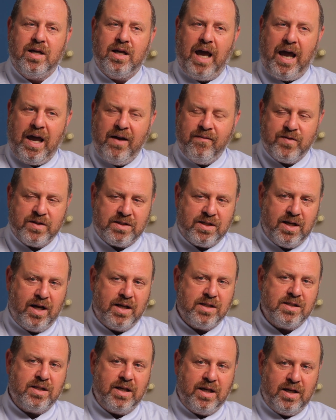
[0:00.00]

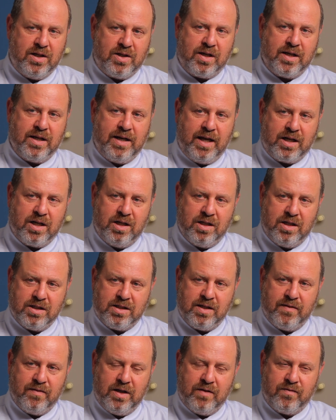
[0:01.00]
emphasize the
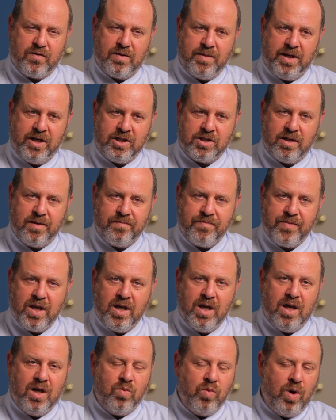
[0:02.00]
interconnectedness of the information.
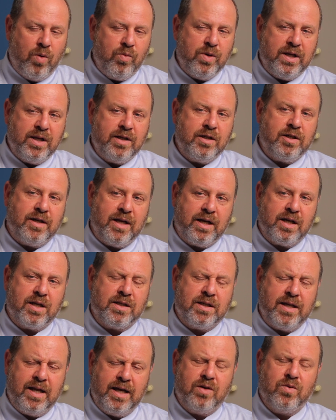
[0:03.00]
What would
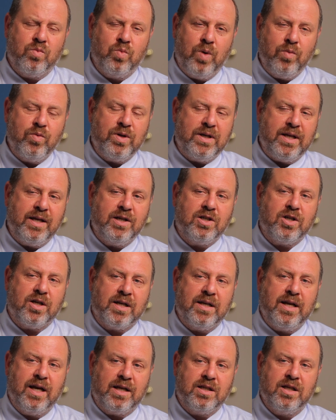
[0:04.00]

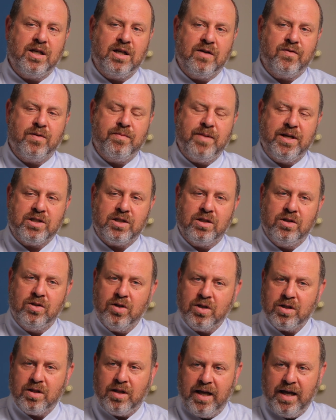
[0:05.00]
interconnected information
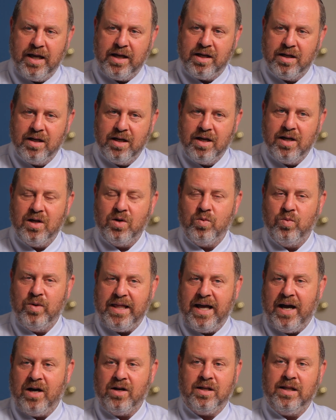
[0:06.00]
look like
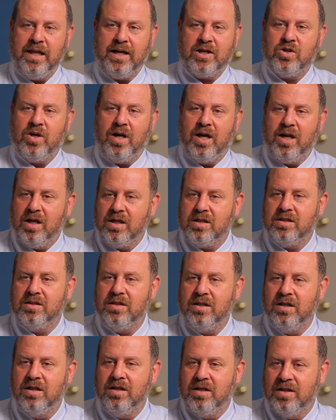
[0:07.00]
without
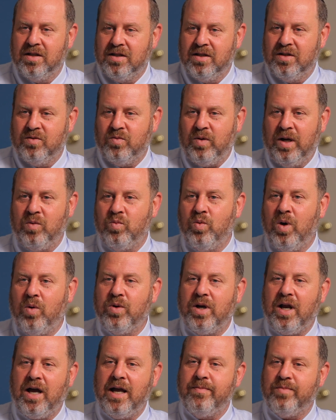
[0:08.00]
electronics? Right? What
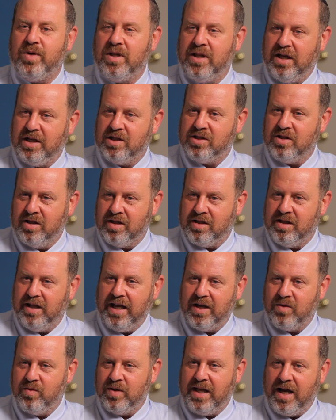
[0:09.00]
would hyperlinks look
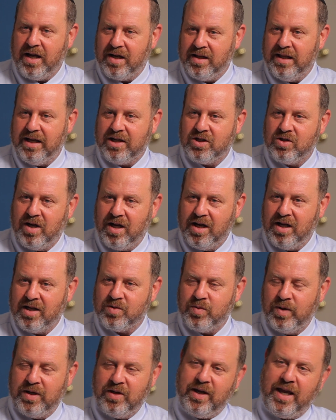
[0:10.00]
like without
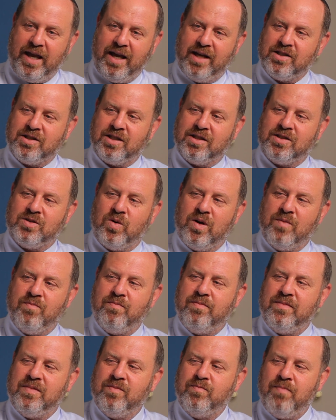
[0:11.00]
electronics, where you can't just sort of
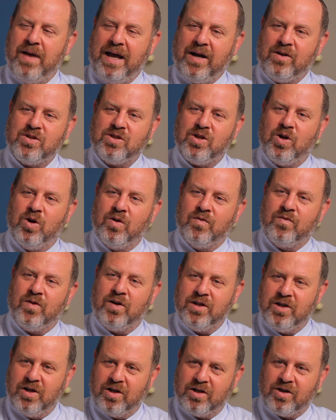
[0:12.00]
mouse
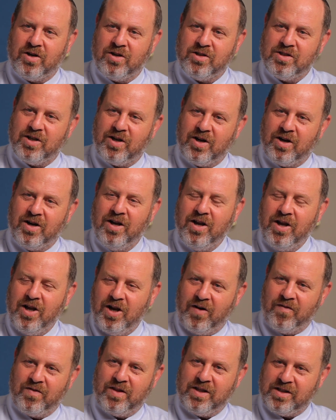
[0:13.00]
over your cursor
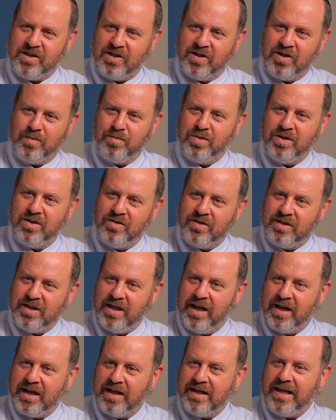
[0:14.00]
over this little blue
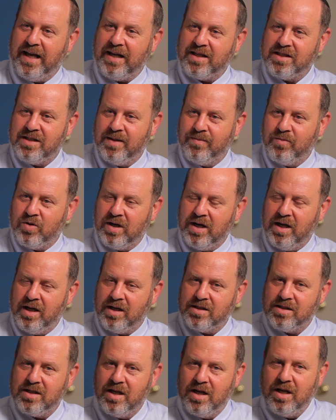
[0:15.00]
thing and get somewhere
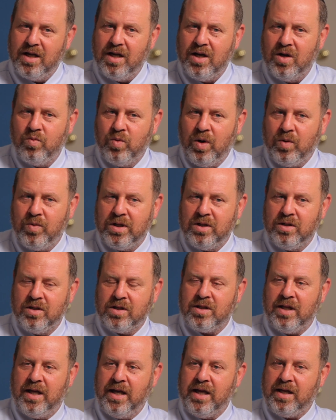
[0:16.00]
else? What would it
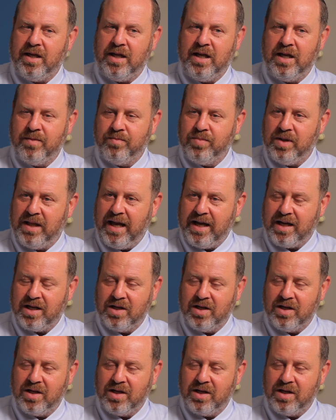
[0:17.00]
look like in a black